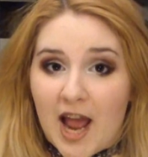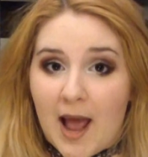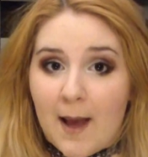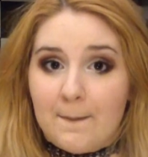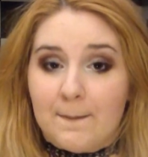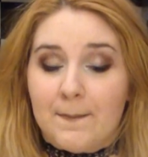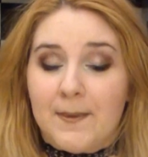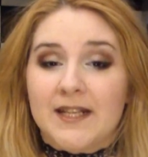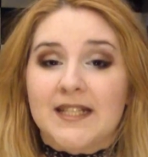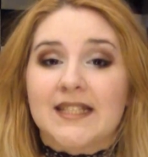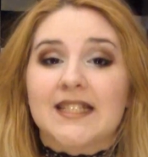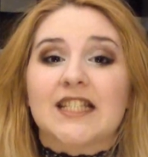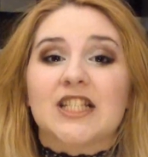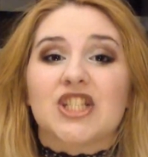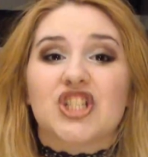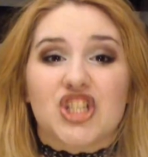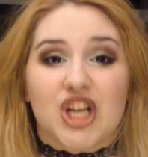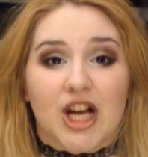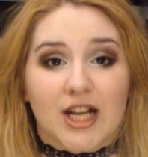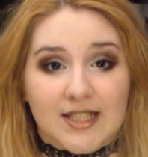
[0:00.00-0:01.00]
happens,
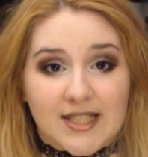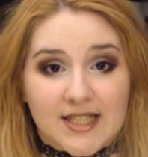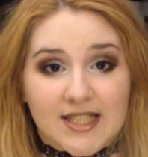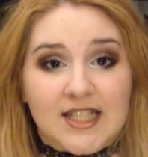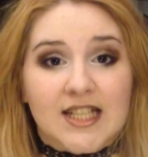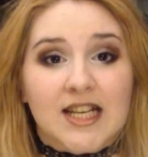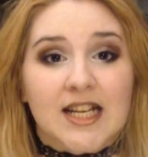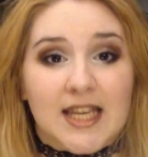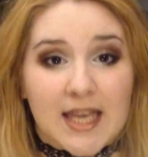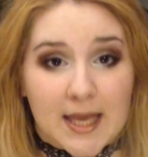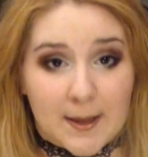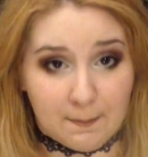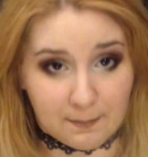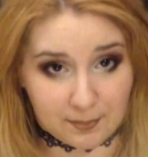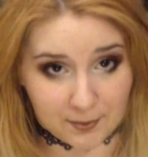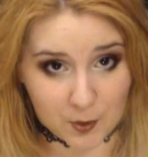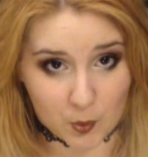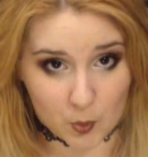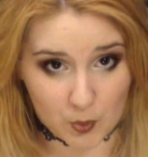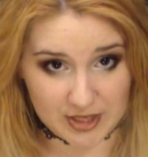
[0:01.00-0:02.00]
just
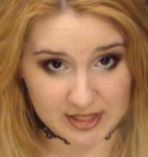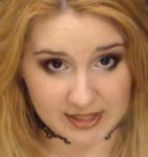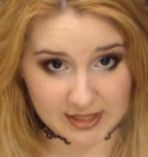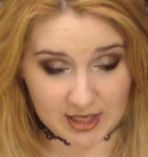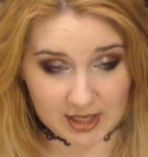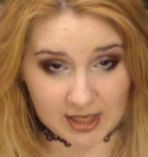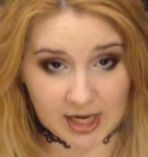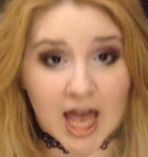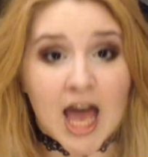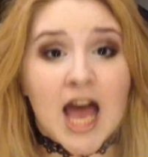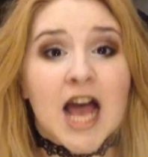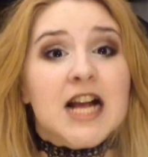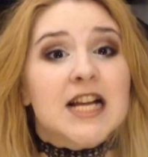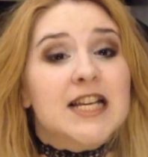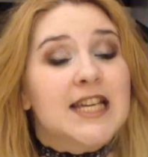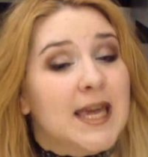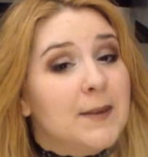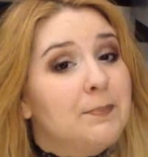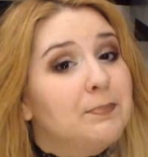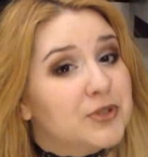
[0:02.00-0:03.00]
keep whisking.
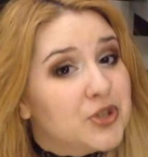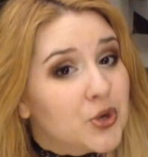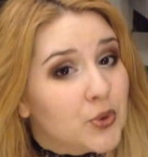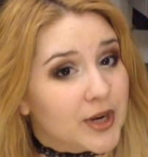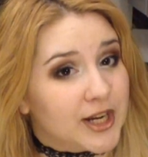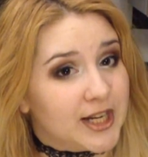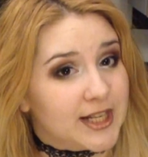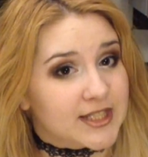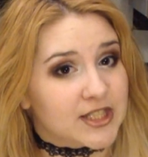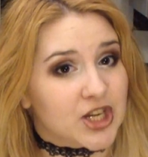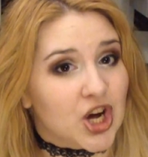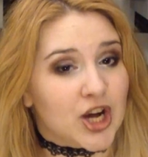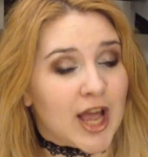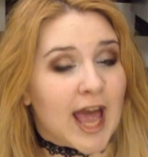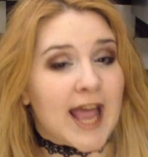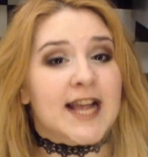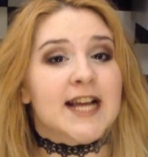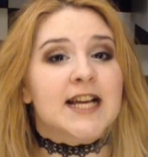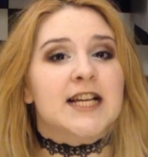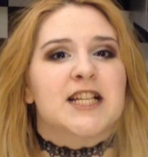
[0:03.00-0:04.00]
Keep doing it,
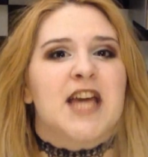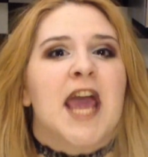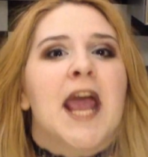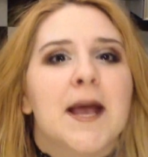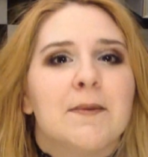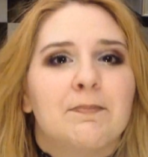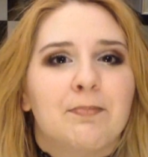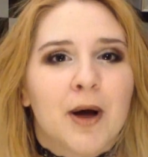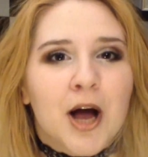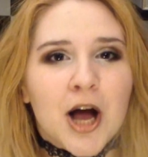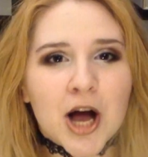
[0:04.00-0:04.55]
okay? Keep